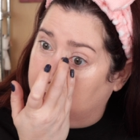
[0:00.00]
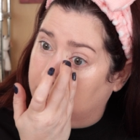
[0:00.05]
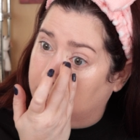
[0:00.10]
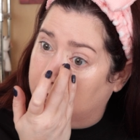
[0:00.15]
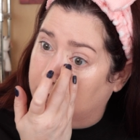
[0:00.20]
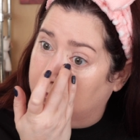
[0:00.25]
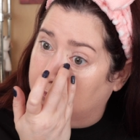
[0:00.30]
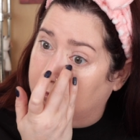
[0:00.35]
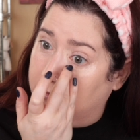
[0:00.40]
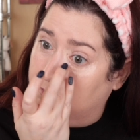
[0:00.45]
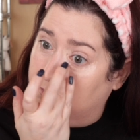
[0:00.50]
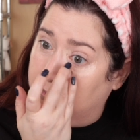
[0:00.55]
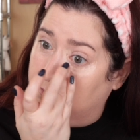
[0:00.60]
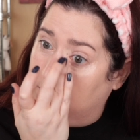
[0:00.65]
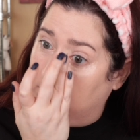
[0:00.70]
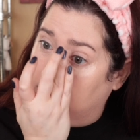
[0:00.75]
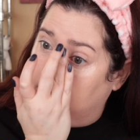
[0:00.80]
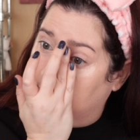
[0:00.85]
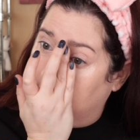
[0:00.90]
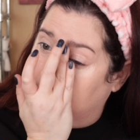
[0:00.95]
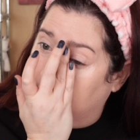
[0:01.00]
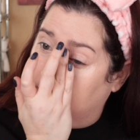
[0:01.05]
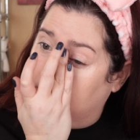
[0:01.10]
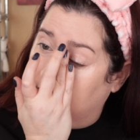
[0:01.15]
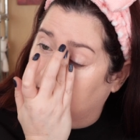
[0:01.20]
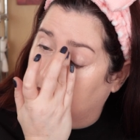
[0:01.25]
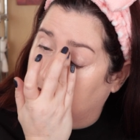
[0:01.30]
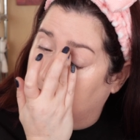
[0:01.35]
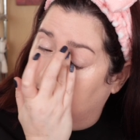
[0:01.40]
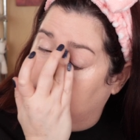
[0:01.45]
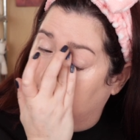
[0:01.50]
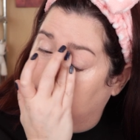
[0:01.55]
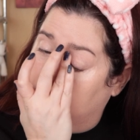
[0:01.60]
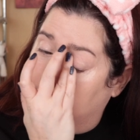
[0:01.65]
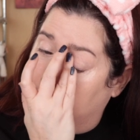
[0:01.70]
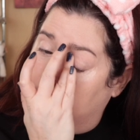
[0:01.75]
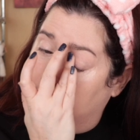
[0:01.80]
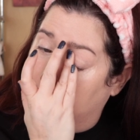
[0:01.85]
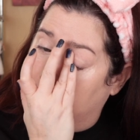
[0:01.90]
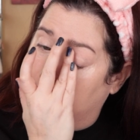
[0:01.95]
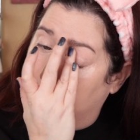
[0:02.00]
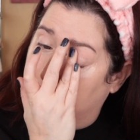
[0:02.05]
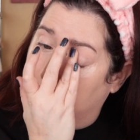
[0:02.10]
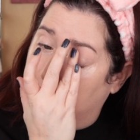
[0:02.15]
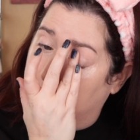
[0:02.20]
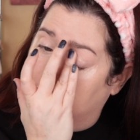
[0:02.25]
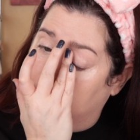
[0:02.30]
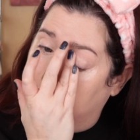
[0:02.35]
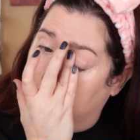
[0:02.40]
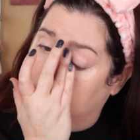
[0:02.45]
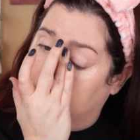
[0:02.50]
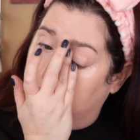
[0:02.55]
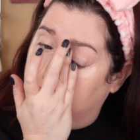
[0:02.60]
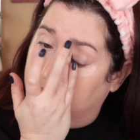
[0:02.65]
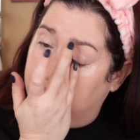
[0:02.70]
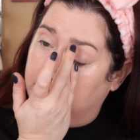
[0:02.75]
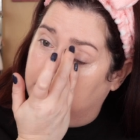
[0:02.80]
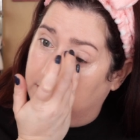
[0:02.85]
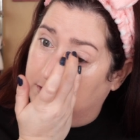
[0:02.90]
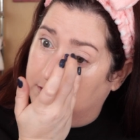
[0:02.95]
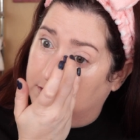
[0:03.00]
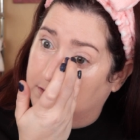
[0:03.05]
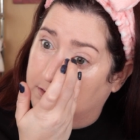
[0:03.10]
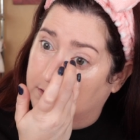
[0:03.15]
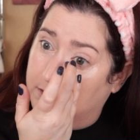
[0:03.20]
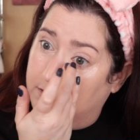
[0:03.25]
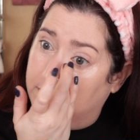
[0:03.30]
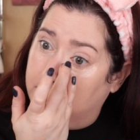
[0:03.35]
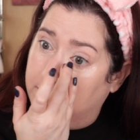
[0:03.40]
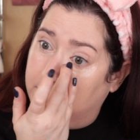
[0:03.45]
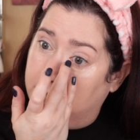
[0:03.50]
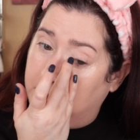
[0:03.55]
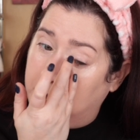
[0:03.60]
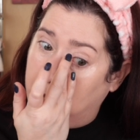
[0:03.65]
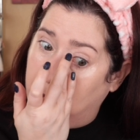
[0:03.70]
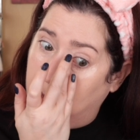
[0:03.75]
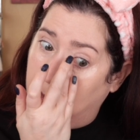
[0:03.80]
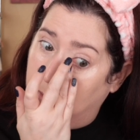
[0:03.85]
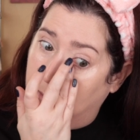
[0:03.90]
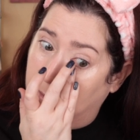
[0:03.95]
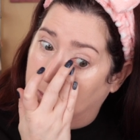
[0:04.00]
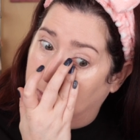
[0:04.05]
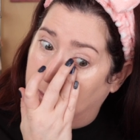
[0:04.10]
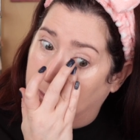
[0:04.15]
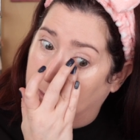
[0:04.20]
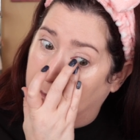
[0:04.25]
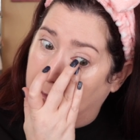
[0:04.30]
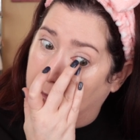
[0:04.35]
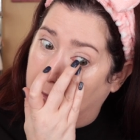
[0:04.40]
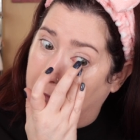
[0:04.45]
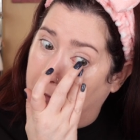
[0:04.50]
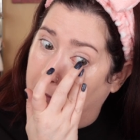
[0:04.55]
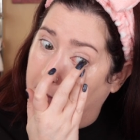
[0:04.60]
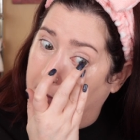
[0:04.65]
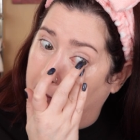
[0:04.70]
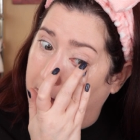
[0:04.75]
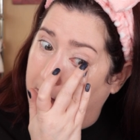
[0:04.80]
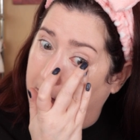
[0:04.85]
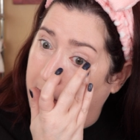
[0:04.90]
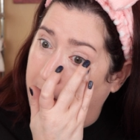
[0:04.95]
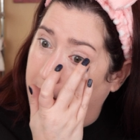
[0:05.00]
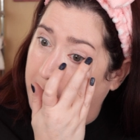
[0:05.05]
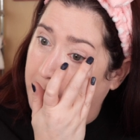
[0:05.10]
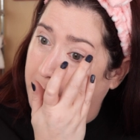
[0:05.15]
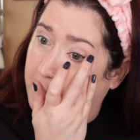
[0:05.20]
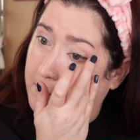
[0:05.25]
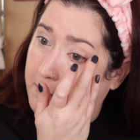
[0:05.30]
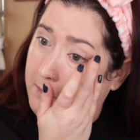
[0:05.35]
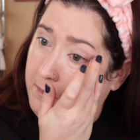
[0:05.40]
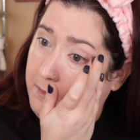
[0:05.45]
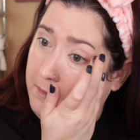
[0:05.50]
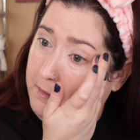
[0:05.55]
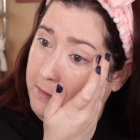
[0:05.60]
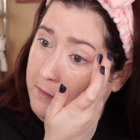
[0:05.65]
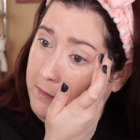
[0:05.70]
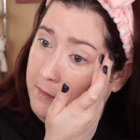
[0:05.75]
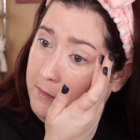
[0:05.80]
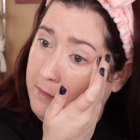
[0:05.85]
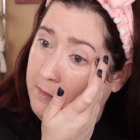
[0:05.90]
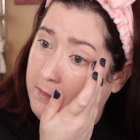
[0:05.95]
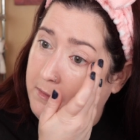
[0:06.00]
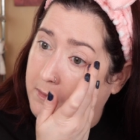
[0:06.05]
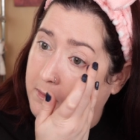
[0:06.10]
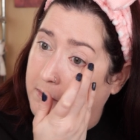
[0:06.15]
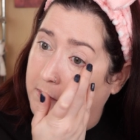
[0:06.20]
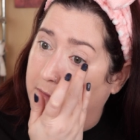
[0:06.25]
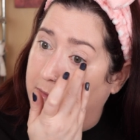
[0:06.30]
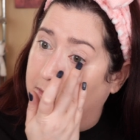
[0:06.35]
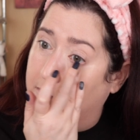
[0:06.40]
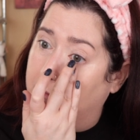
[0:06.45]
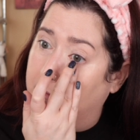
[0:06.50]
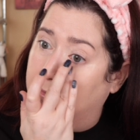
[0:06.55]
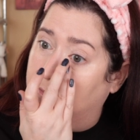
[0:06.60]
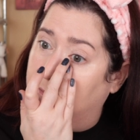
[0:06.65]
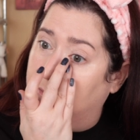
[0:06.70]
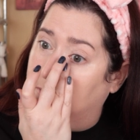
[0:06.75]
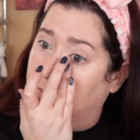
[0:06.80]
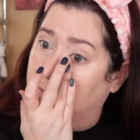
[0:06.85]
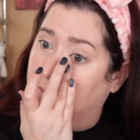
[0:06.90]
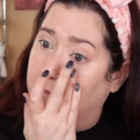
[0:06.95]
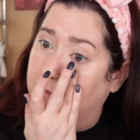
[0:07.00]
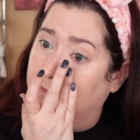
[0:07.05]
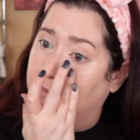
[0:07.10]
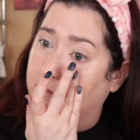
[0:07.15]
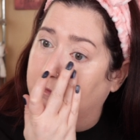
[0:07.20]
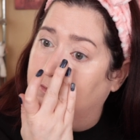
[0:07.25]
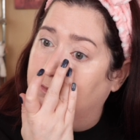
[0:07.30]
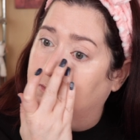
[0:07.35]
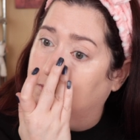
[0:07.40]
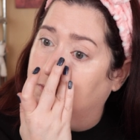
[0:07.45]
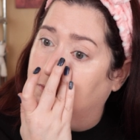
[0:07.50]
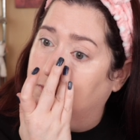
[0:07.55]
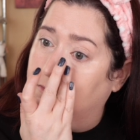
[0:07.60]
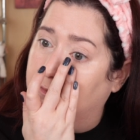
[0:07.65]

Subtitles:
Nothing is said.